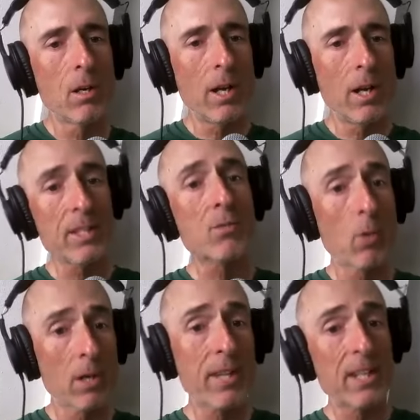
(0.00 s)
I think right.
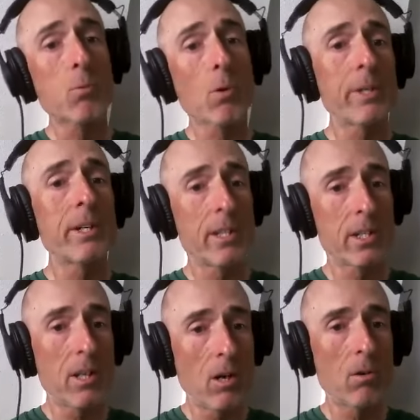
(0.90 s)
where, that's where we need to
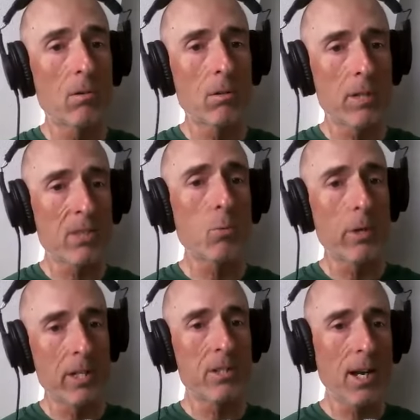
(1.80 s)
go. That's
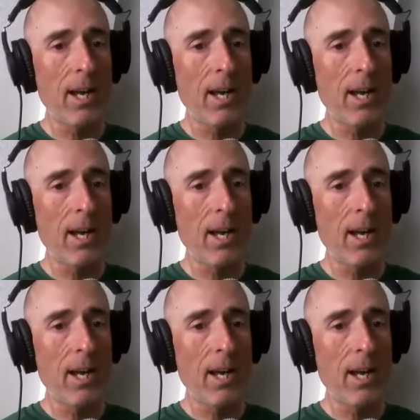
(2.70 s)
what needs to